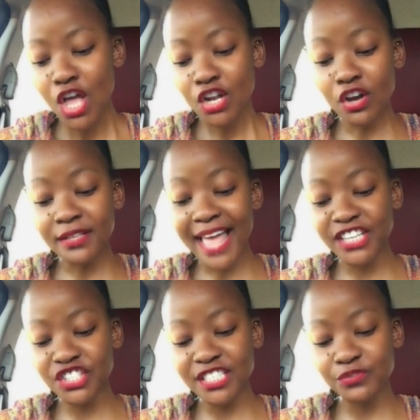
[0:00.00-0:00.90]
Long
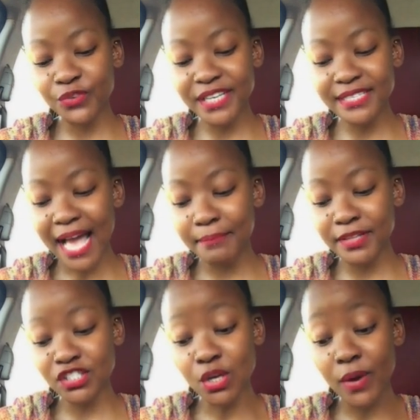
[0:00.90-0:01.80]
lashes, free
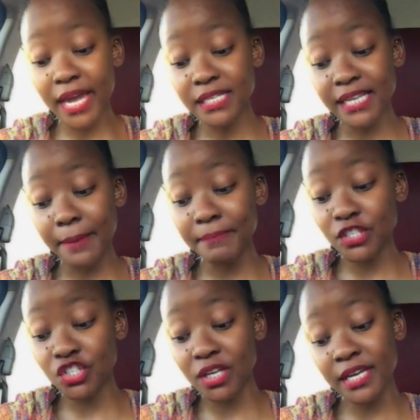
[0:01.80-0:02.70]
diamonds, no ATM
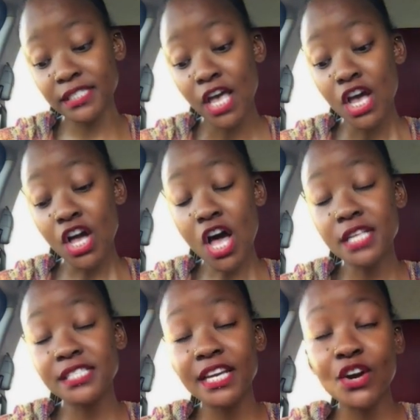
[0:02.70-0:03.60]
machines.
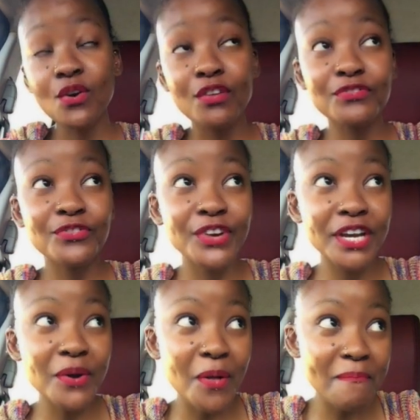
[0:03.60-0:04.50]
Cause they're all
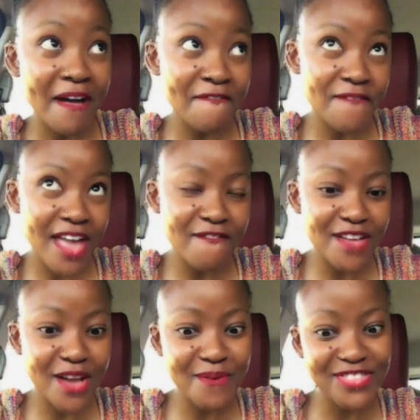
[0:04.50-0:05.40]
free, all my
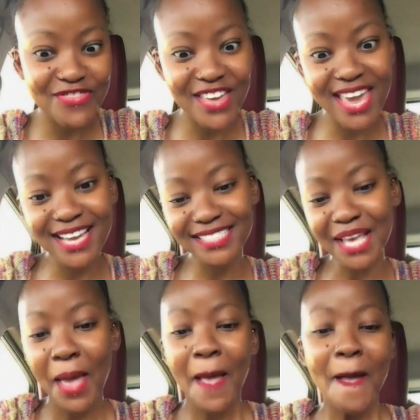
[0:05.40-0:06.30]
favorite things.
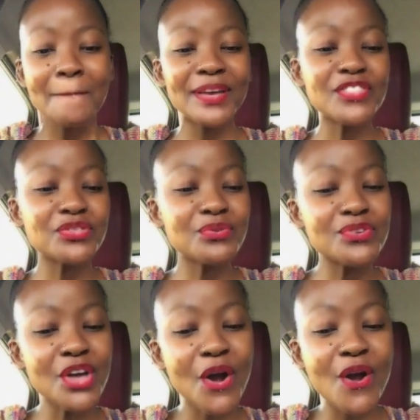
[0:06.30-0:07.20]
Been through
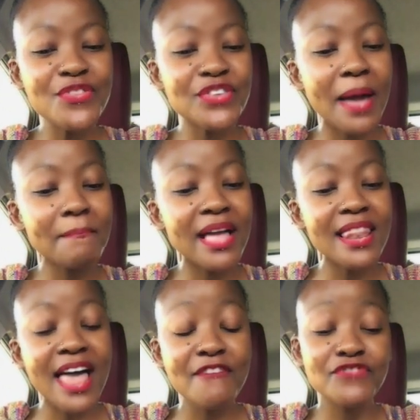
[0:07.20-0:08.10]
the earth, yeah, my
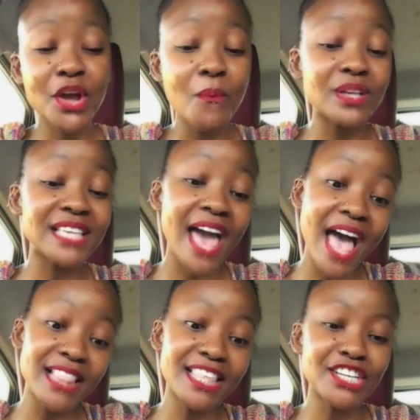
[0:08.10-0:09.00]
life there was
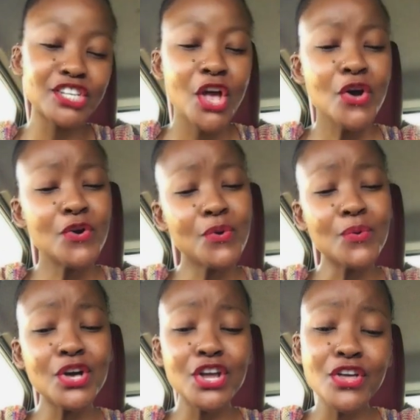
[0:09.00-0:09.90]
hellish. Who
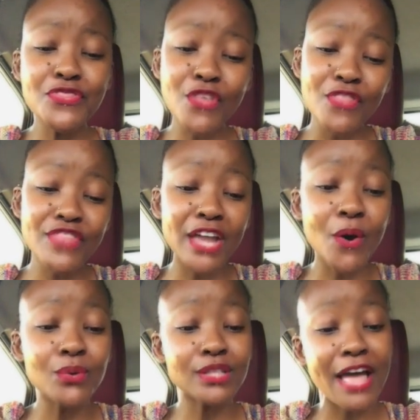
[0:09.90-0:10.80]
would have thought that
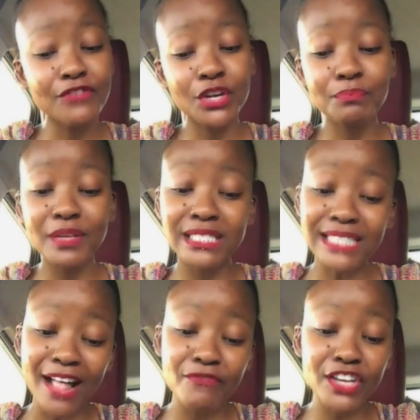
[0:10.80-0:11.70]
old life could be
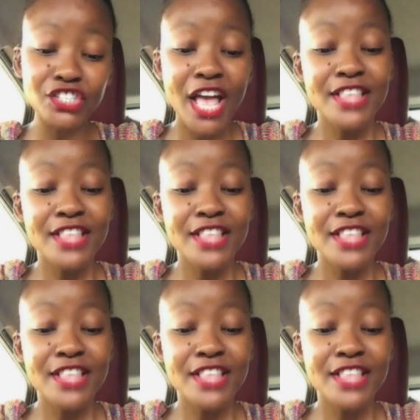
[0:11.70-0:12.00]
salvaged?